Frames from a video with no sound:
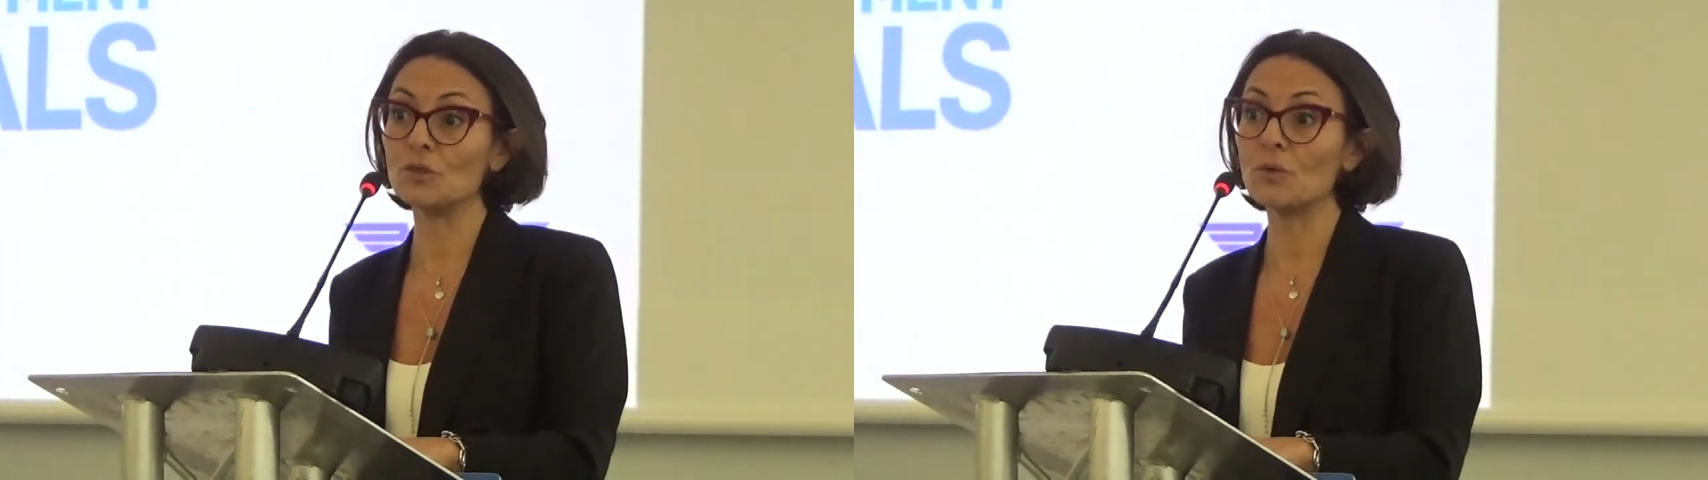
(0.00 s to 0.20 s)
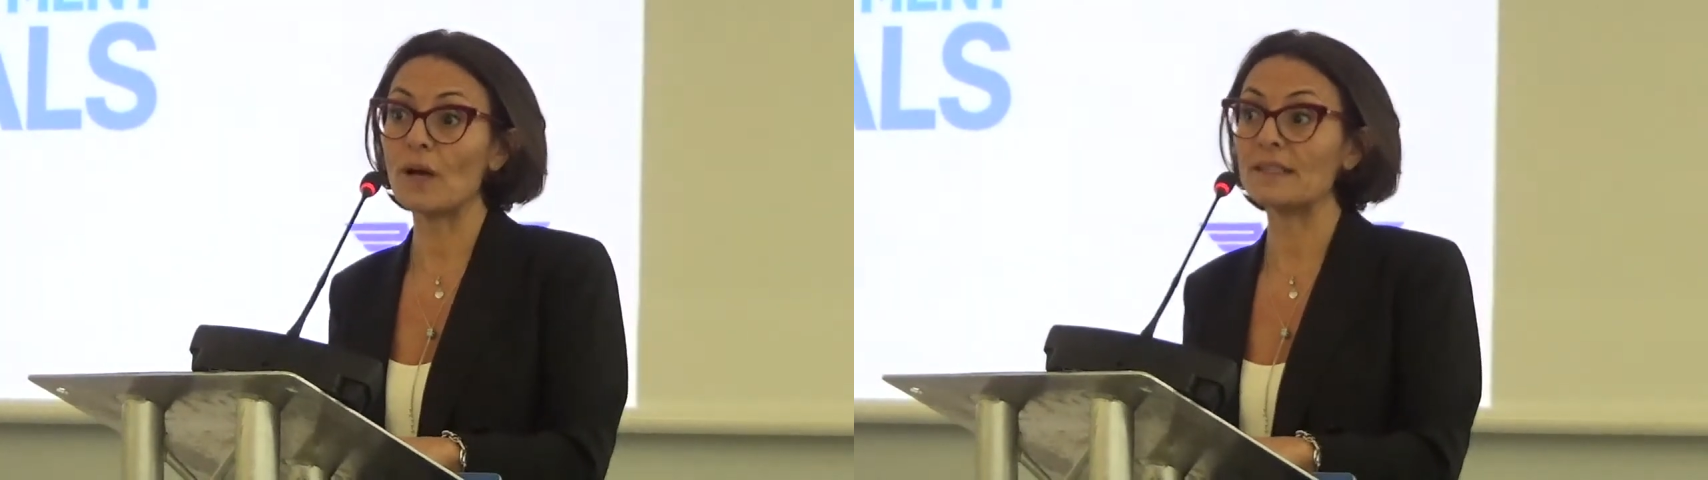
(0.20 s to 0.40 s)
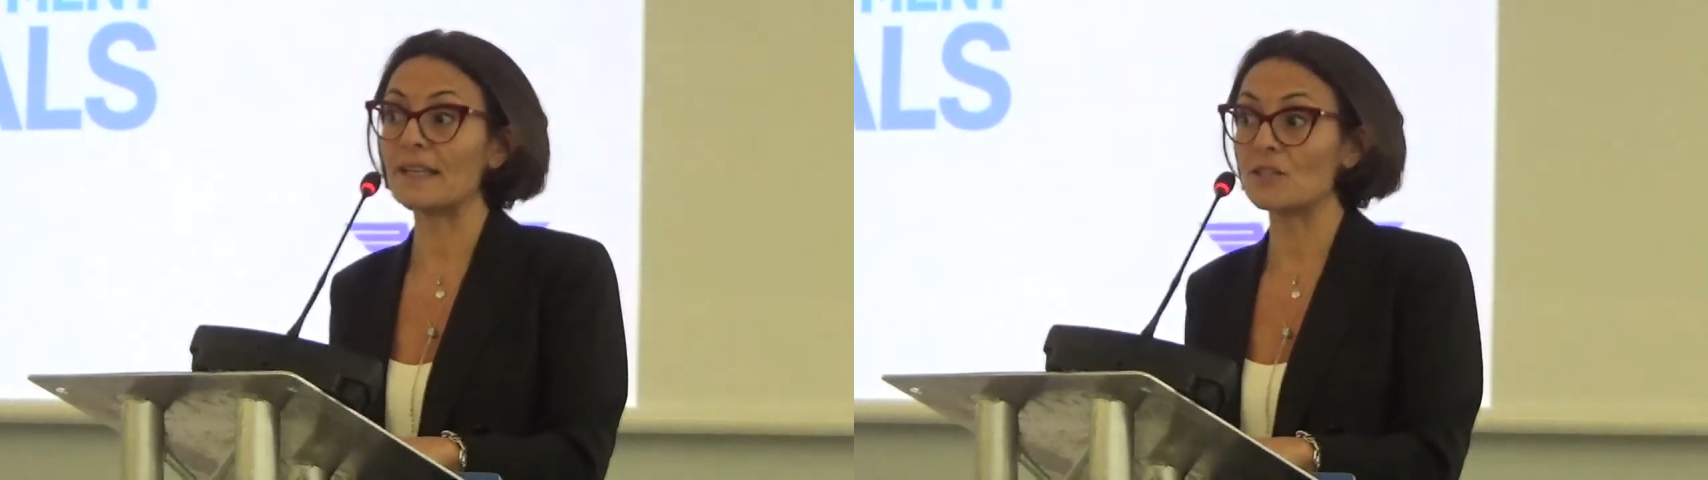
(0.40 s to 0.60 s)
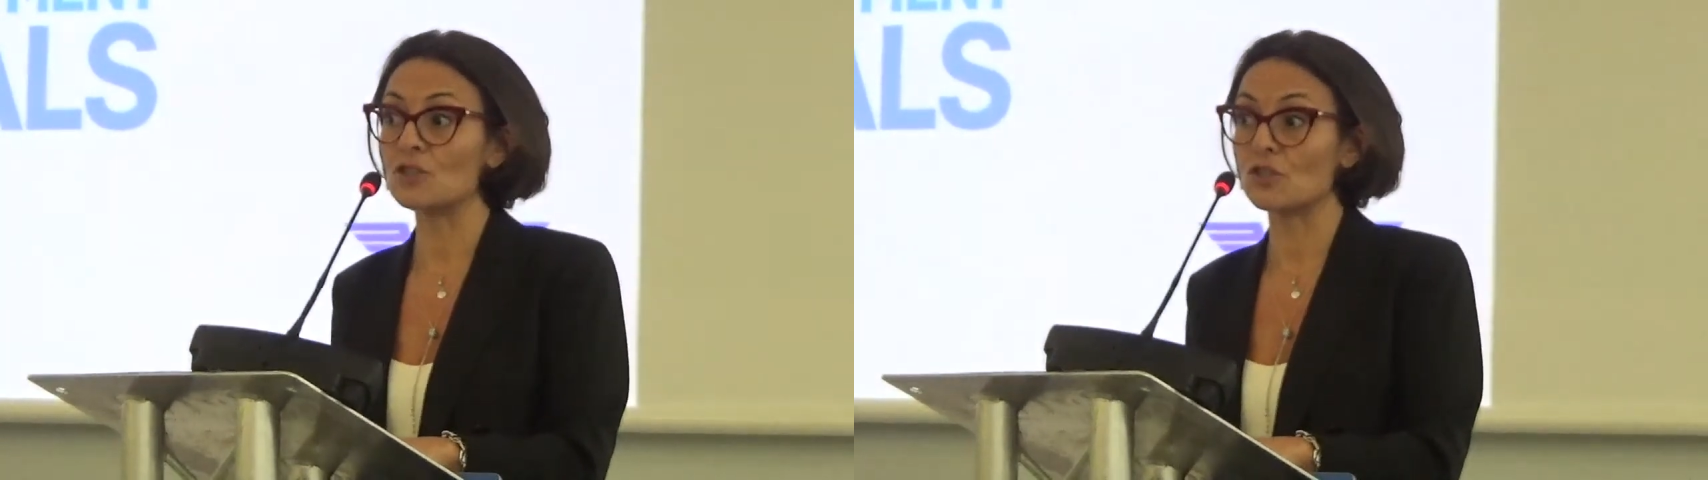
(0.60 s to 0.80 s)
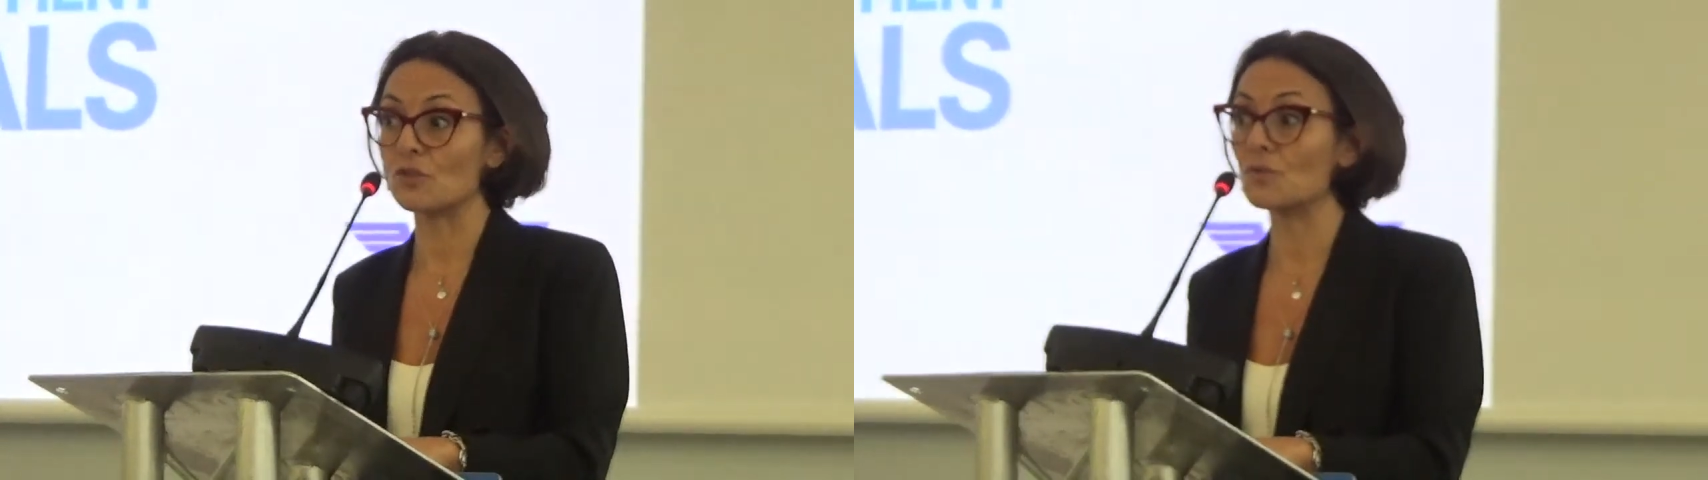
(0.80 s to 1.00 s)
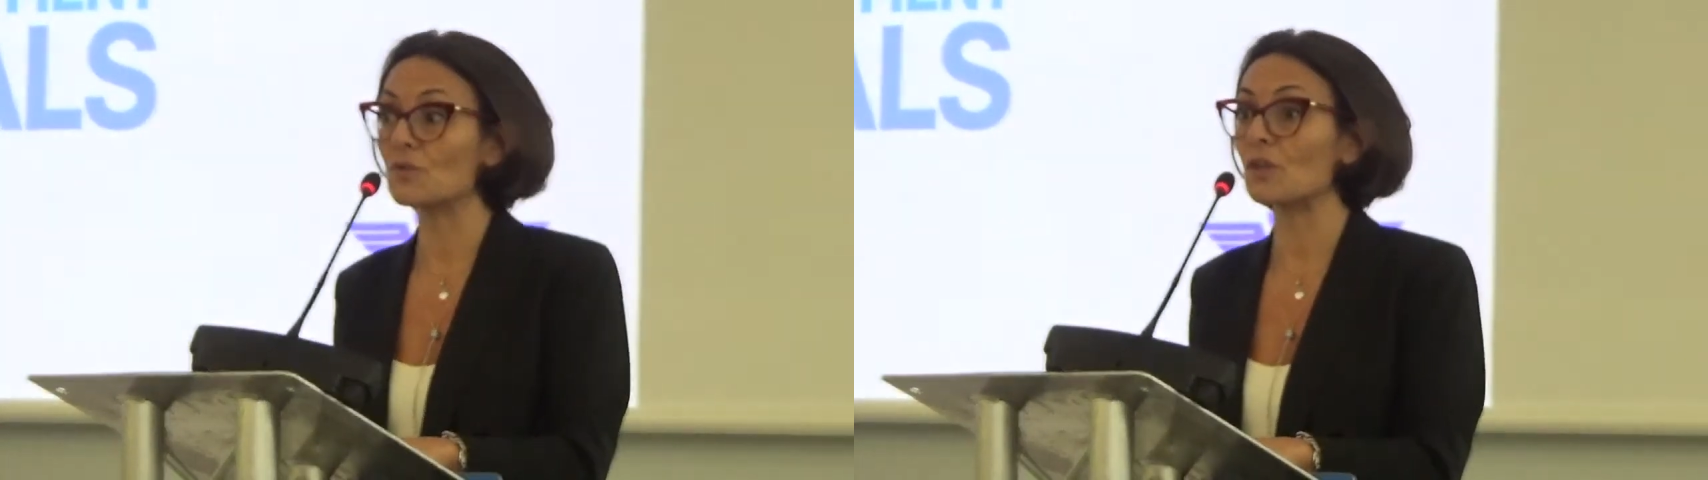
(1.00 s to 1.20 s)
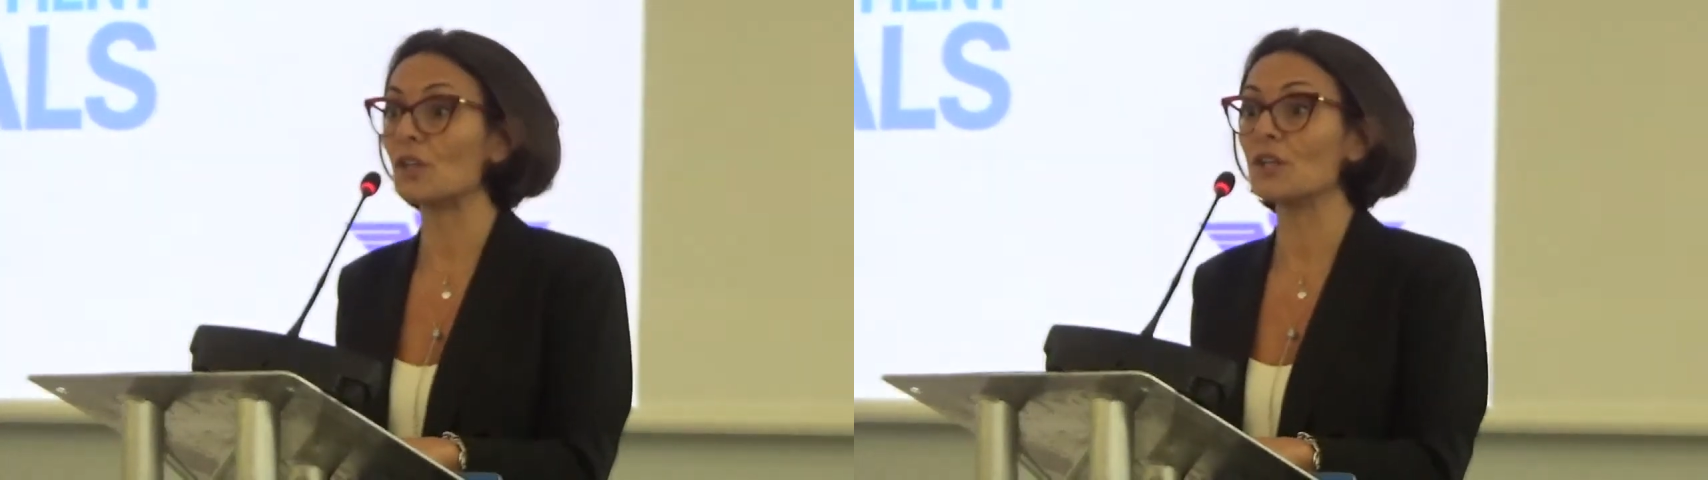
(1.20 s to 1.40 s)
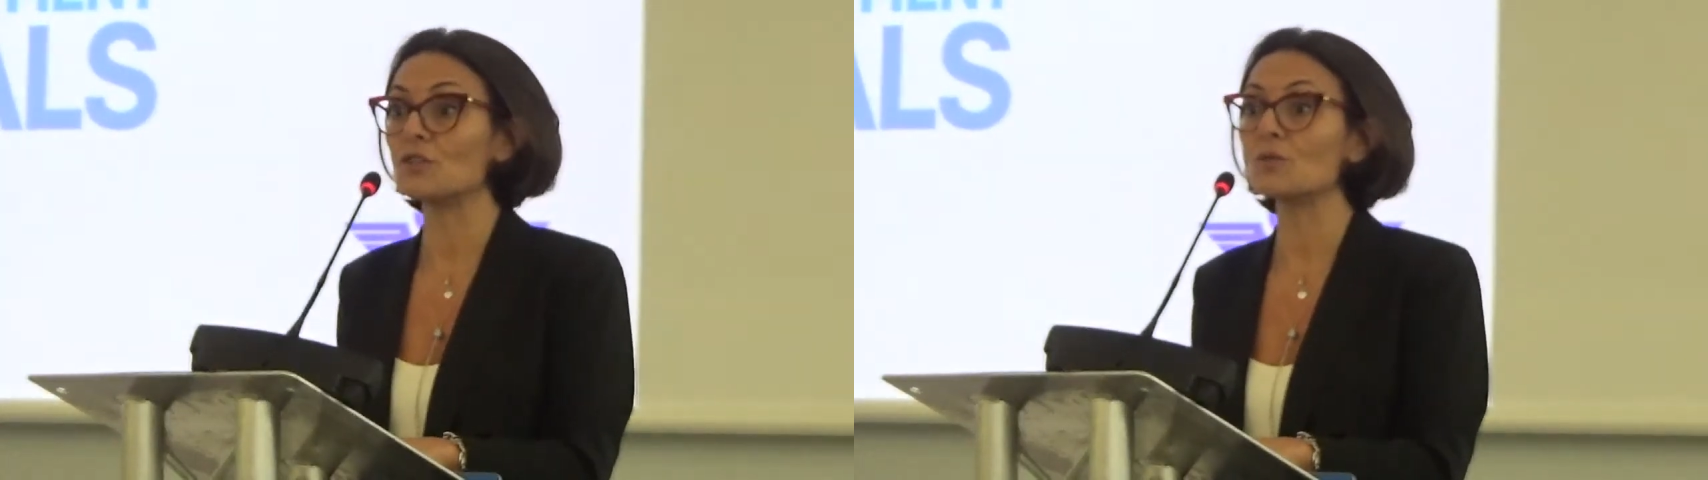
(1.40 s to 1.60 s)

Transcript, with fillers: UN nations in